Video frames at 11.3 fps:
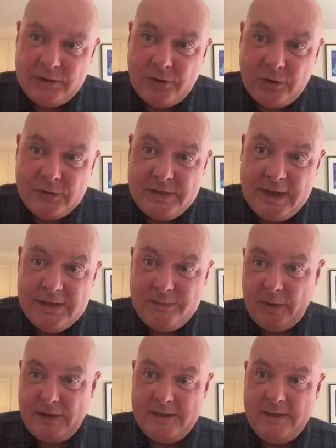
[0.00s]
title says,
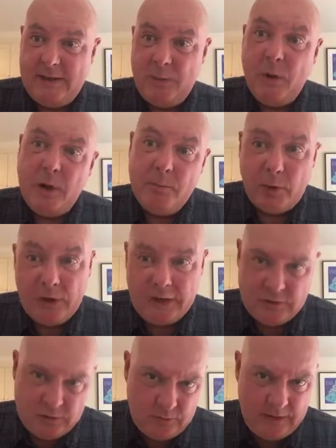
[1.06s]
basically one body,
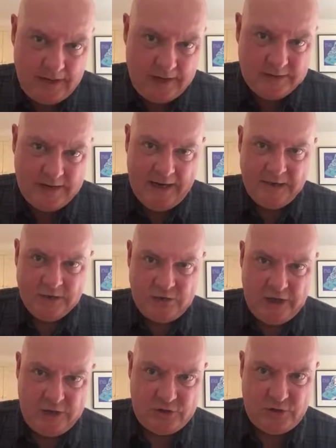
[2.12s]
two heads, and
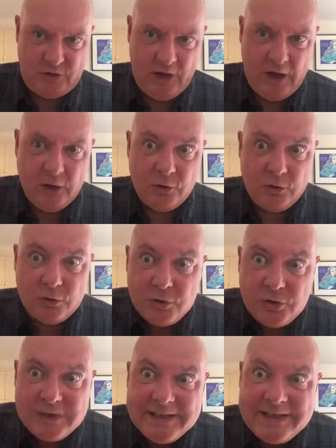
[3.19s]

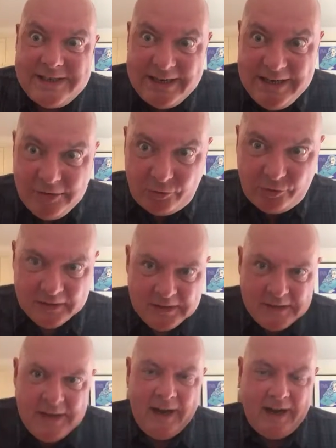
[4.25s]
6,000 teeth.
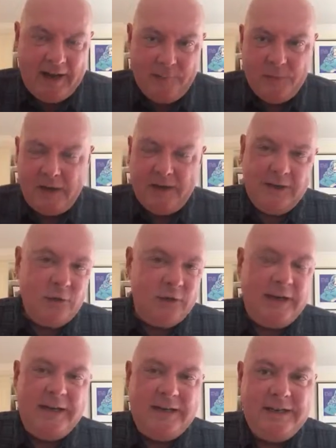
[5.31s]

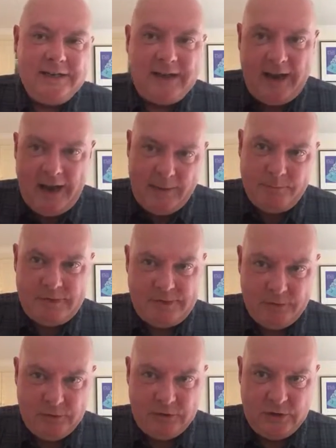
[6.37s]
Look, it is
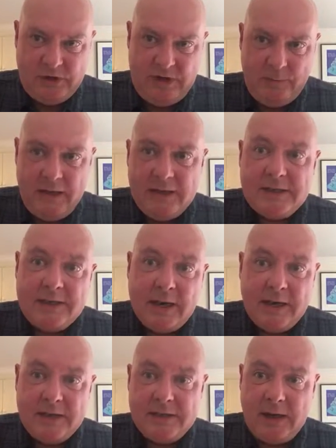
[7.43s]
absolute gem. It
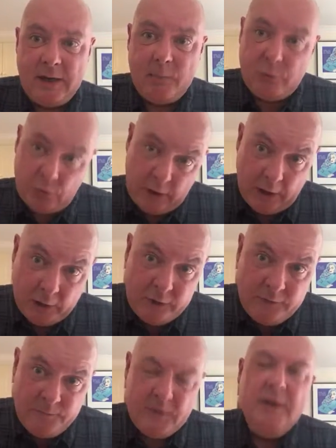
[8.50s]
stars Brooke
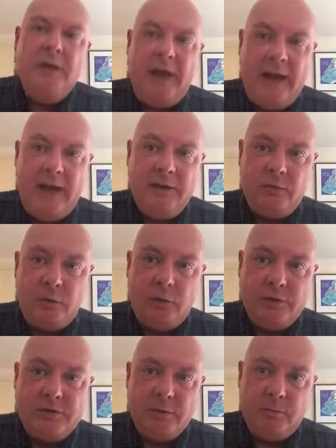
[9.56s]
Hogan and, of
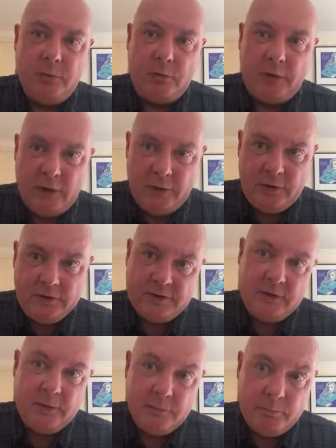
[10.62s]
course, Brooke Hogan's
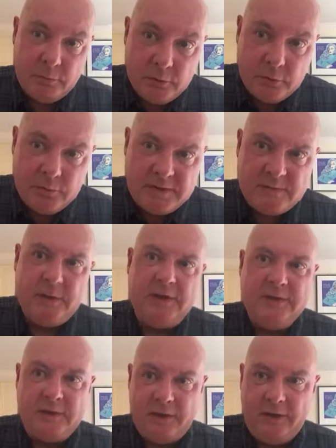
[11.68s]
boobs,
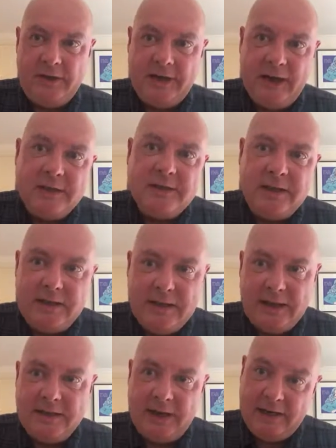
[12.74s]
because I think they actually
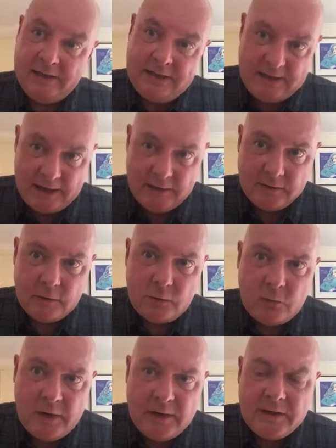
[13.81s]
get a second
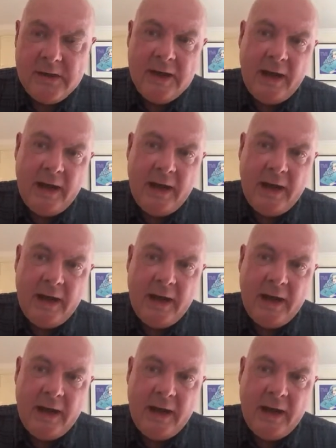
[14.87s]
credit,